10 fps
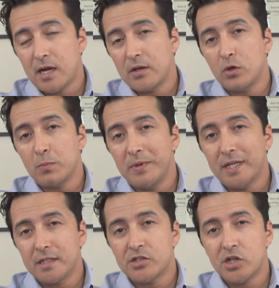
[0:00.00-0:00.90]
I don't mean
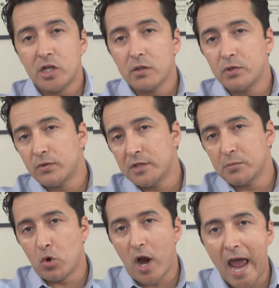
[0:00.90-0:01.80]
necessarily which one is
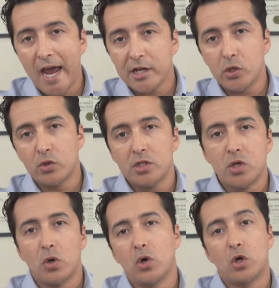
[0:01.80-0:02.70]
more accurate
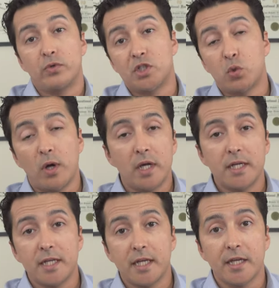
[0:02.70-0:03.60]
or which
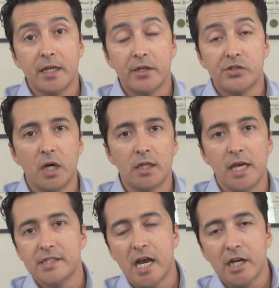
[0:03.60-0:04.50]
one is
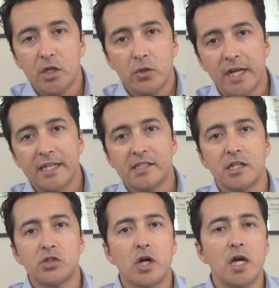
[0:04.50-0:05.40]
less accurate,
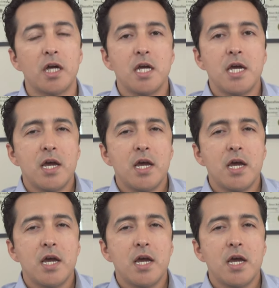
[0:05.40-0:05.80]
etc.